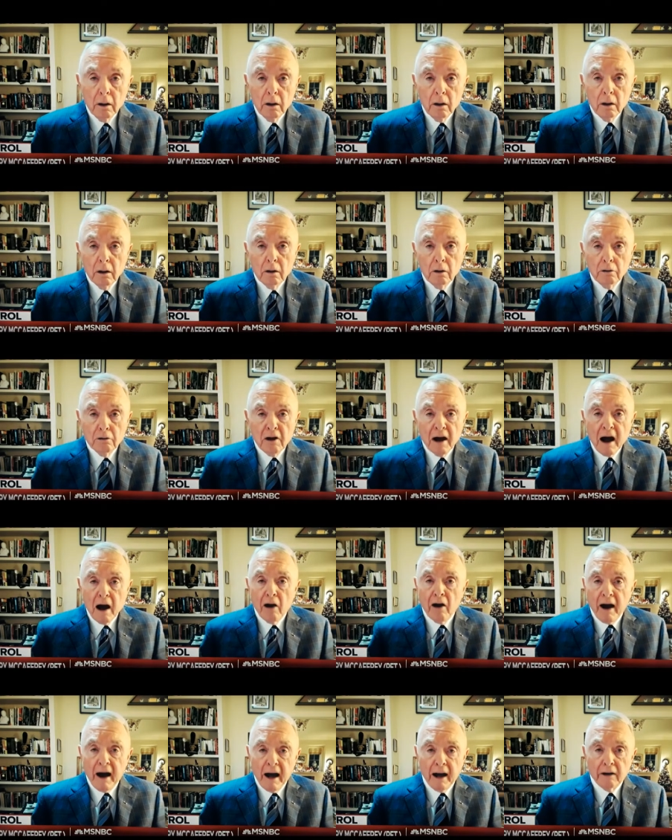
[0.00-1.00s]
who
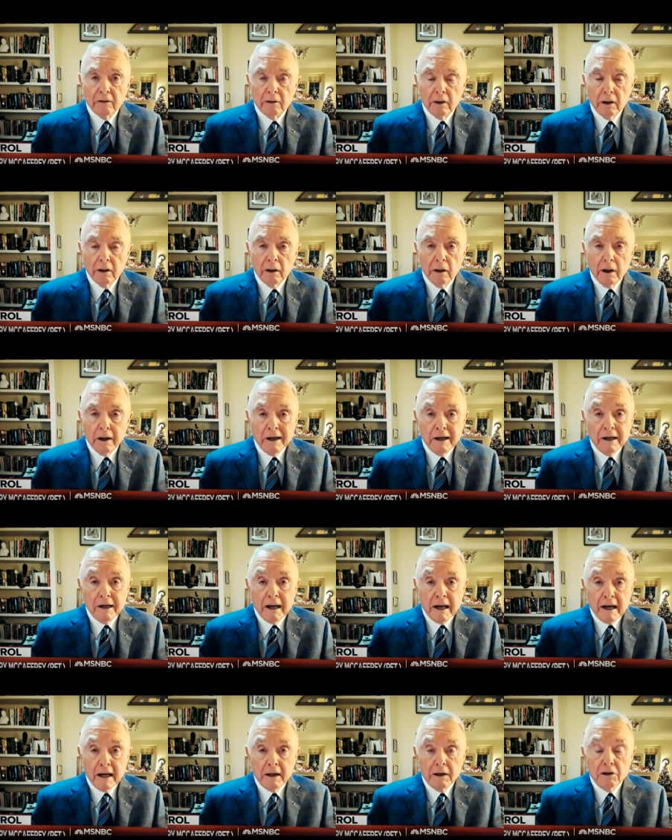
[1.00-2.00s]
now acting in
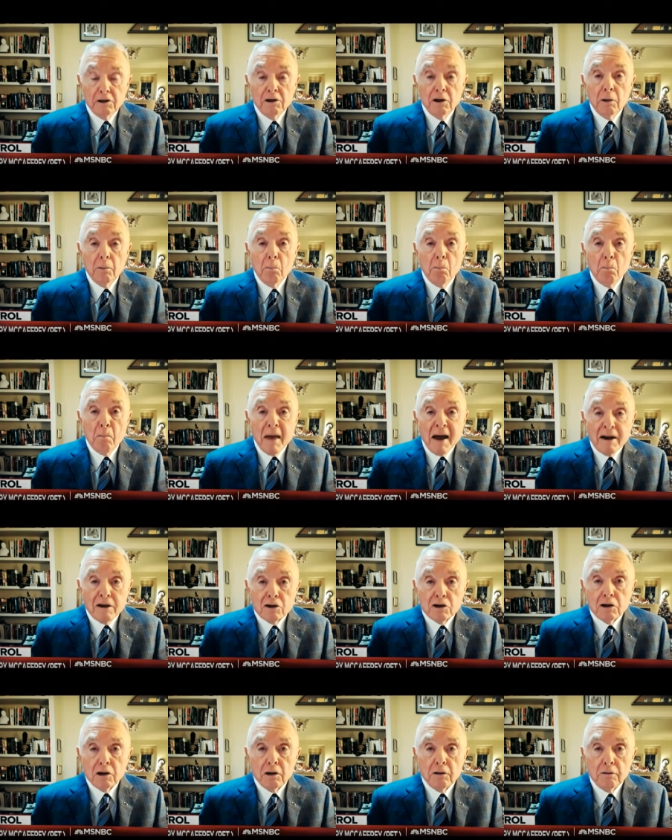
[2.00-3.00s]
a
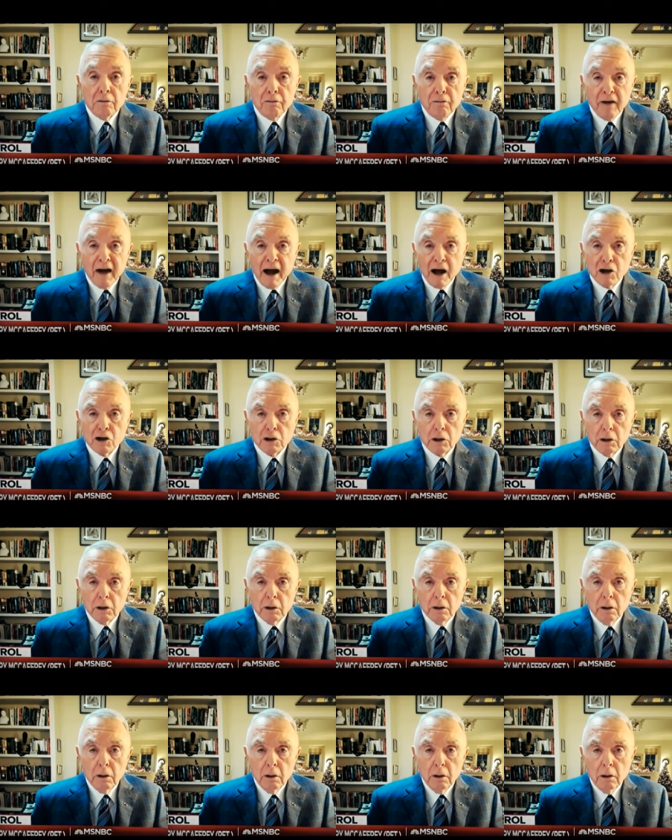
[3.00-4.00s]
demented
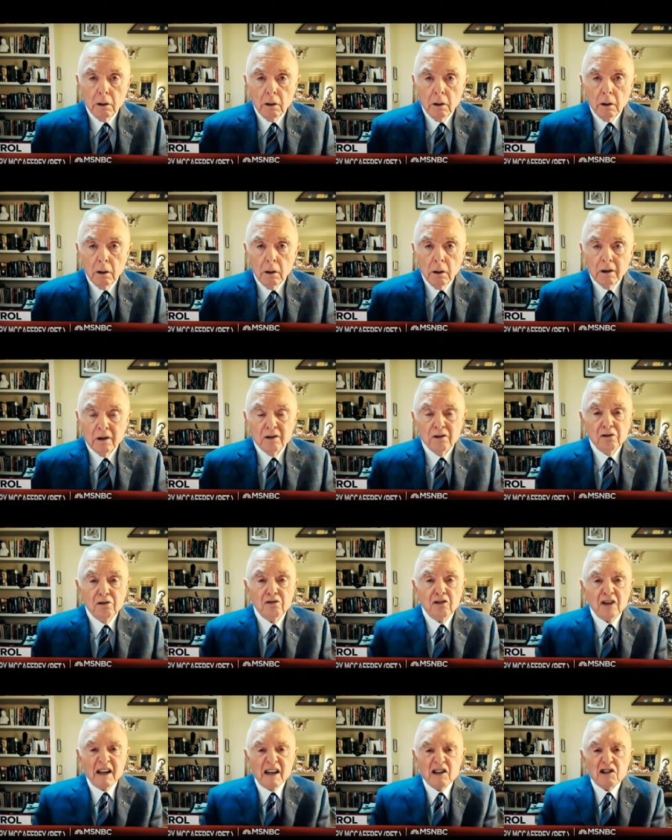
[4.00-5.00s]
fashion,
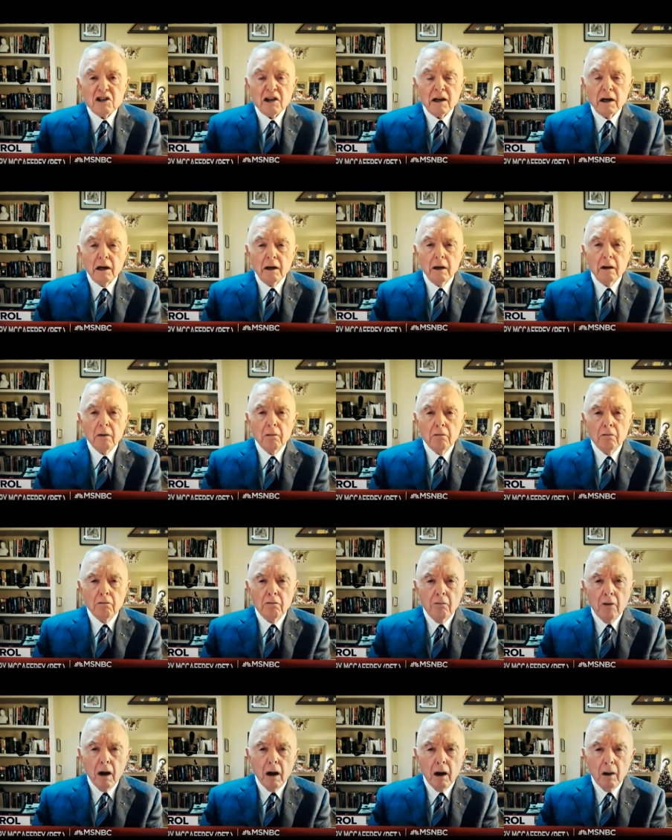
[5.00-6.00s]
seizing
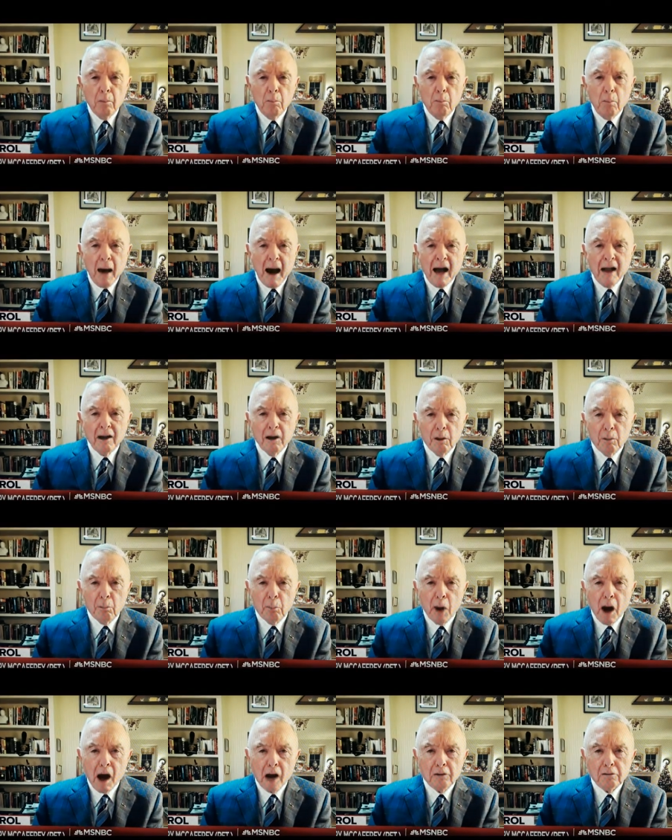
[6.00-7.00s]
ballot
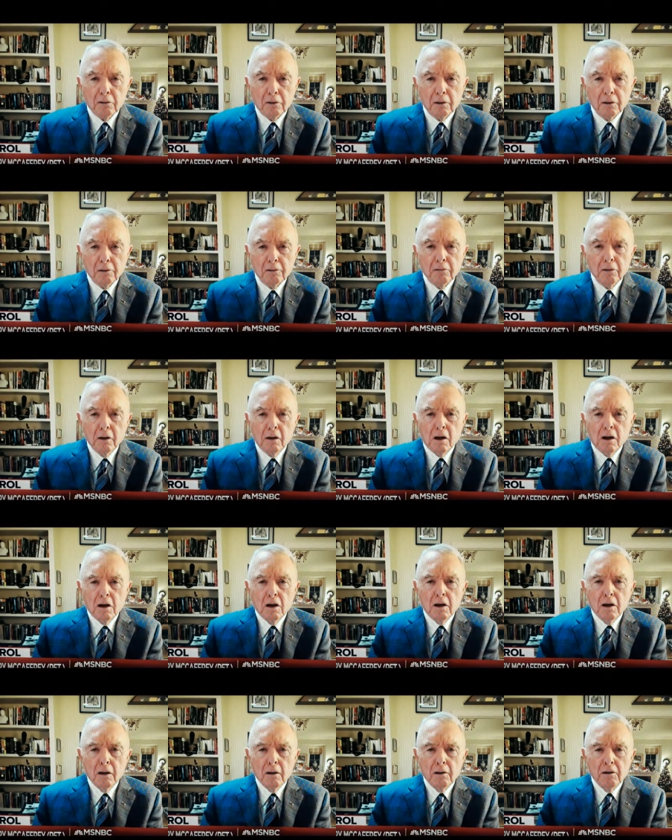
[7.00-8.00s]
boxes,
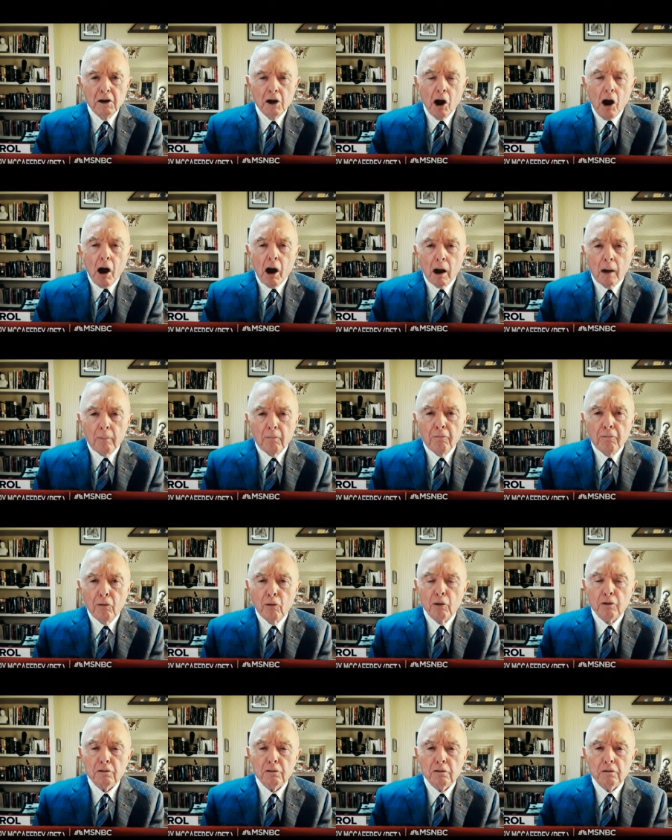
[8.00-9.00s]
the armed
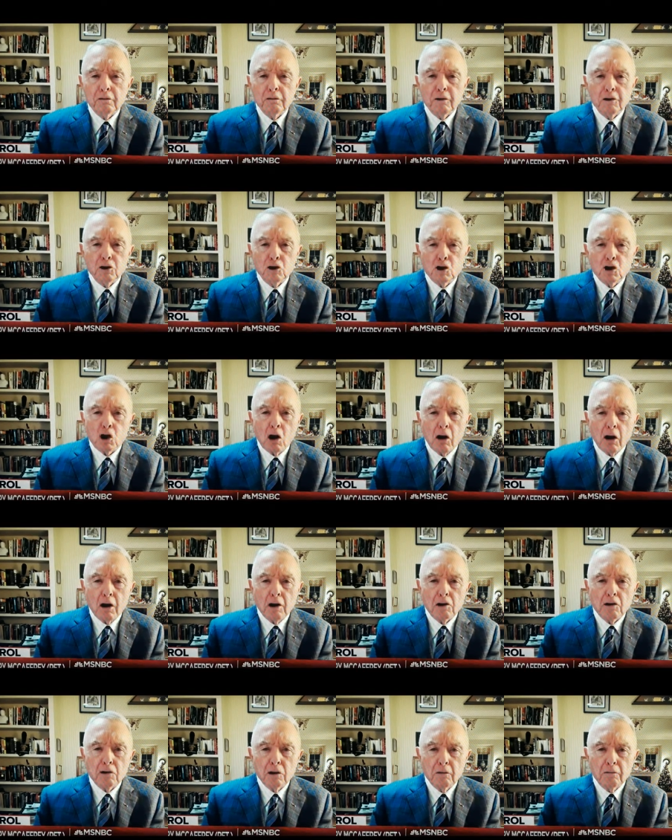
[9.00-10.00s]
forces in
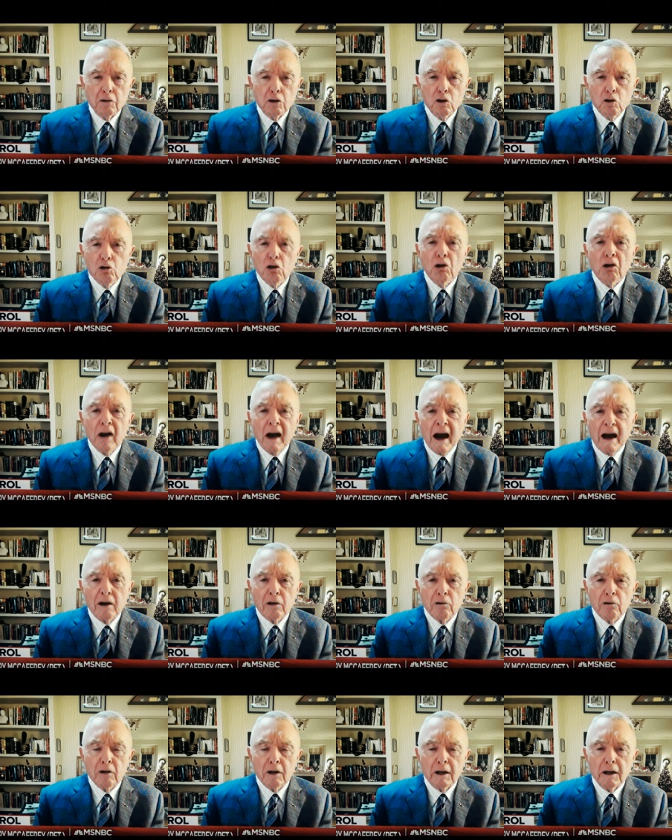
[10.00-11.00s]
charge of
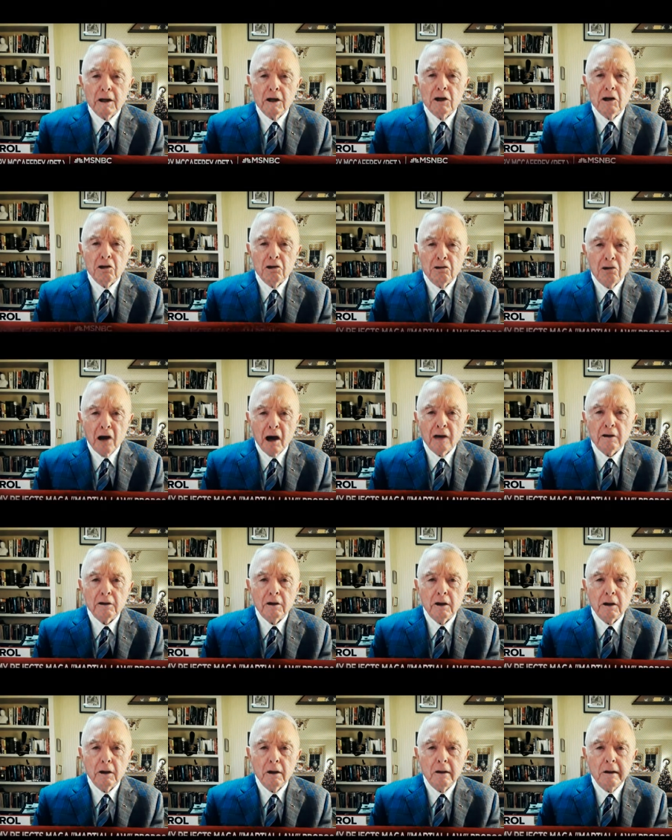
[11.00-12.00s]
unilaterally
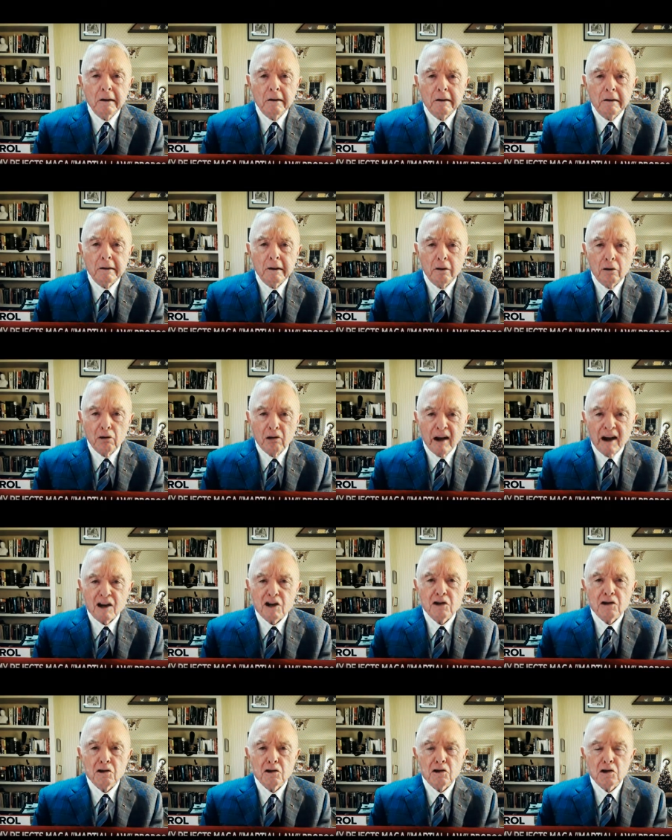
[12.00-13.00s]
conducting
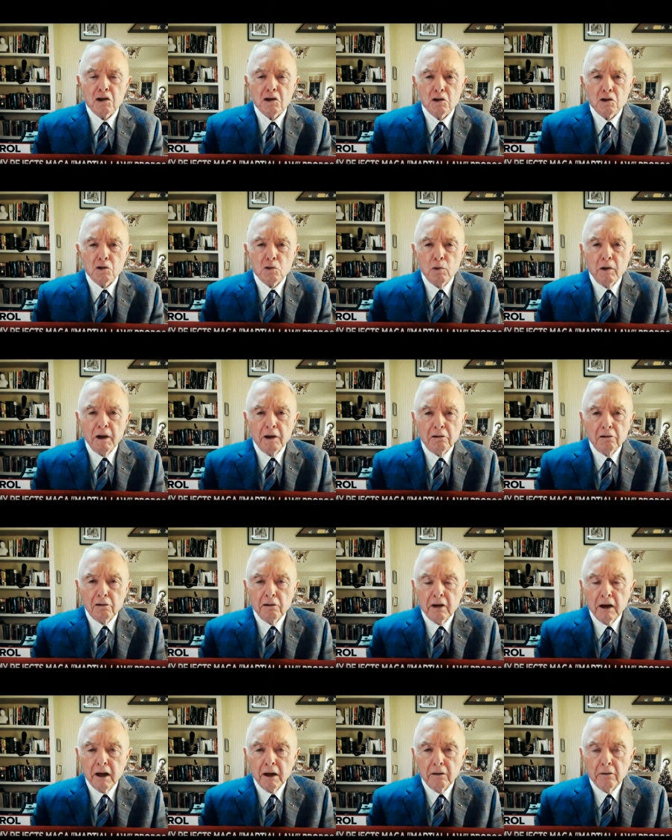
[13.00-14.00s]
elections in swing
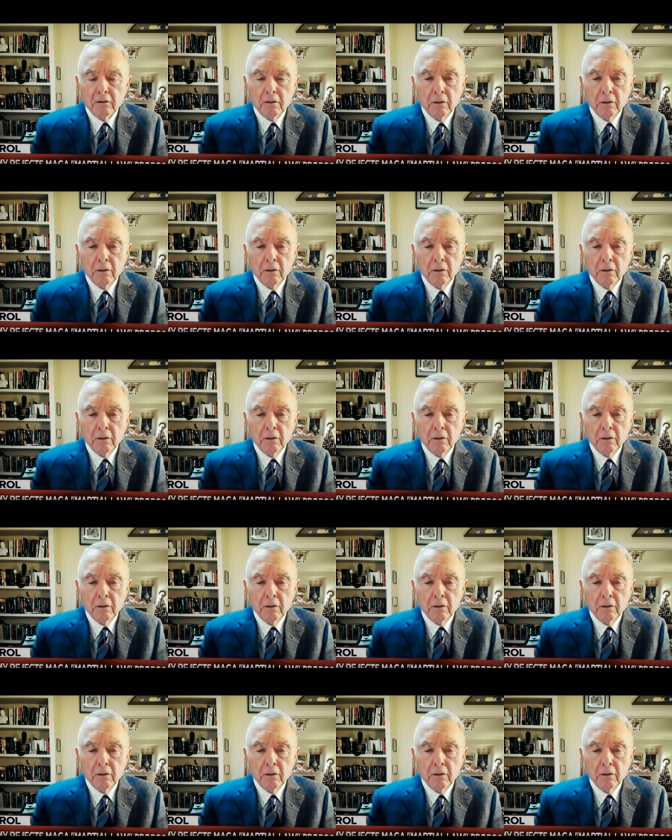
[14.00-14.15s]
states.